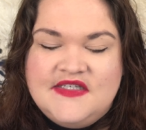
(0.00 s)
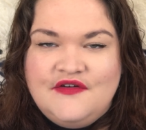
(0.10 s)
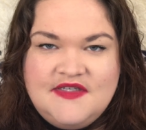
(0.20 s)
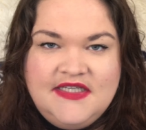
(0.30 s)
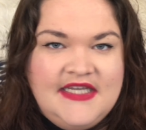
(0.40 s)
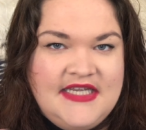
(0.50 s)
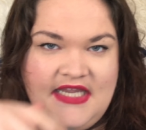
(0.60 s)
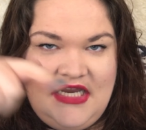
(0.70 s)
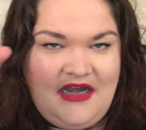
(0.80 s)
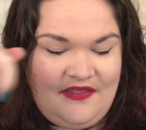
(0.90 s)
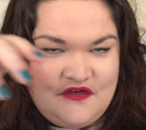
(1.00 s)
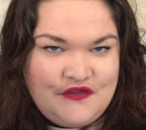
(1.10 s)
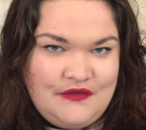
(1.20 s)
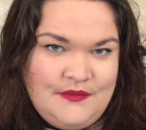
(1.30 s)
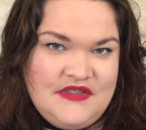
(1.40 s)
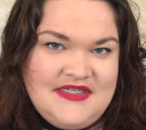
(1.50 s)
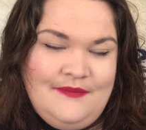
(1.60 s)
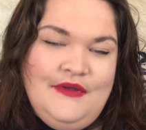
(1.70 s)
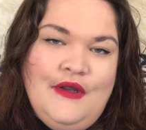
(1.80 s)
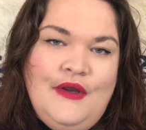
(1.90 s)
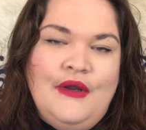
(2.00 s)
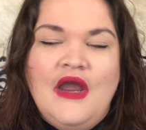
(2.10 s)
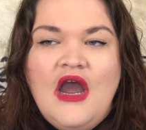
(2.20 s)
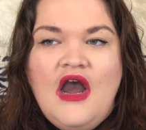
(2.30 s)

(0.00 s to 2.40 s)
There is a link in the description down below.